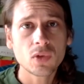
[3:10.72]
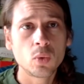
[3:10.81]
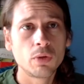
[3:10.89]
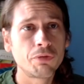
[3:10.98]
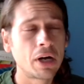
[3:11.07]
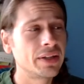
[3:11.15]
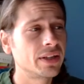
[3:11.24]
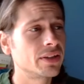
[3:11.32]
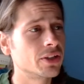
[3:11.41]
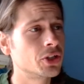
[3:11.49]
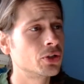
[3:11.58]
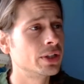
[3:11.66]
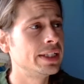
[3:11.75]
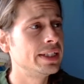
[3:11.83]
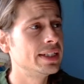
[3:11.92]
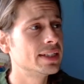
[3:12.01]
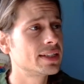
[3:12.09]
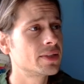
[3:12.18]
We find that the
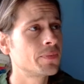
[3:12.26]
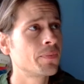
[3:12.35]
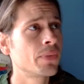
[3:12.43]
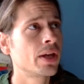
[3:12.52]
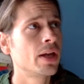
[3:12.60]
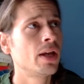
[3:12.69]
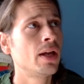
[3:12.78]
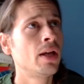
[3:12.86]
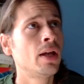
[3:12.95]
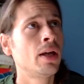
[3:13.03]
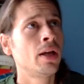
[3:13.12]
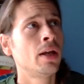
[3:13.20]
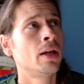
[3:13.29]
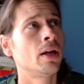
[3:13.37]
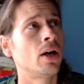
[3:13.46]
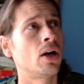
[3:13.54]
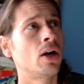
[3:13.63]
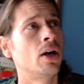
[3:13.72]
trees
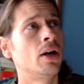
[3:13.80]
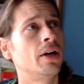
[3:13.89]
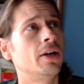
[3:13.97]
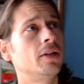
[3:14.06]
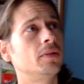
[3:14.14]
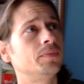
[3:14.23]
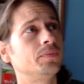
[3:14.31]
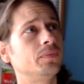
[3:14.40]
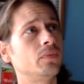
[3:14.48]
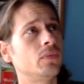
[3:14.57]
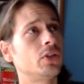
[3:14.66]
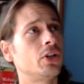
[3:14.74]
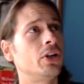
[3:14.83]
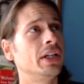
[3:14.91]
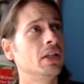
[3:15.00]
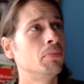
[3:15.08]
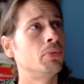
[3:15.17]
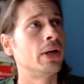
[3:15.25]
are
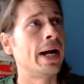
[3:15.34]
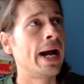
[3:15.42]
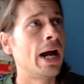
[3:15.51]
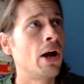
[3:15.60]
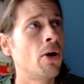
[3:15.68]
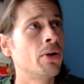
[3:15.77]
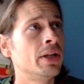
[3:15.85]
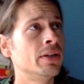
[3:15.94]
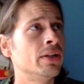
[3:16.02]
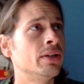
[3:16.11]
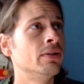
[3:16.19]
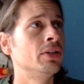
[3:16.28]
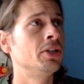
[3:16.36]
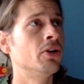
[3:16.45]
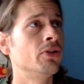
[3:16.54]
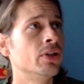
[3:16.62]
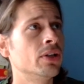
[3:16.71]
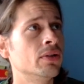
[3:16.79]
turning brown and they're, you
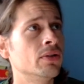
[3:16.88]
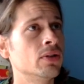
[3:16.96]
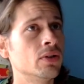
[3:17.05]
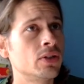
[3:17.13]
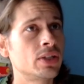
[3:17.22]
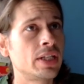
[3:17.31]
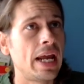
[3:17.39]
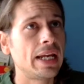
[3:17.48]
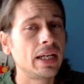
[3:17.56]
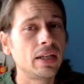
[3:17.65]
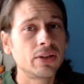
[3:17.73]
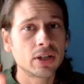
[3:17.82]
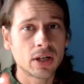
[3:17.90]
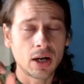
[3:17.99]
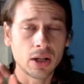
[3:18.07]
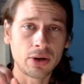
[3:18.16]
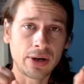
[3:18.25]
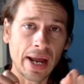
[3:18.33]
know, they're taking their
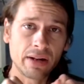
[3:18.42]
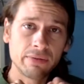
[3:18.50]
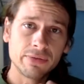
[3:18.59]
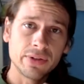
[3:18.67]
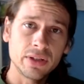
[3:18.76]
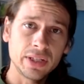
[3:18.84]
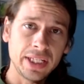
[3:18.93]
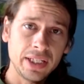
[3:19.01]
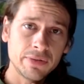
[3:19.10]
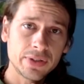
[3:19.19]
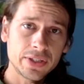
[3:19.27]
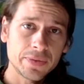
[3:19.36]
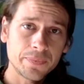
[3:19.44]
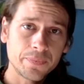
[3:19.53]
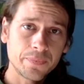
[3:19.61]
color out of their leaves.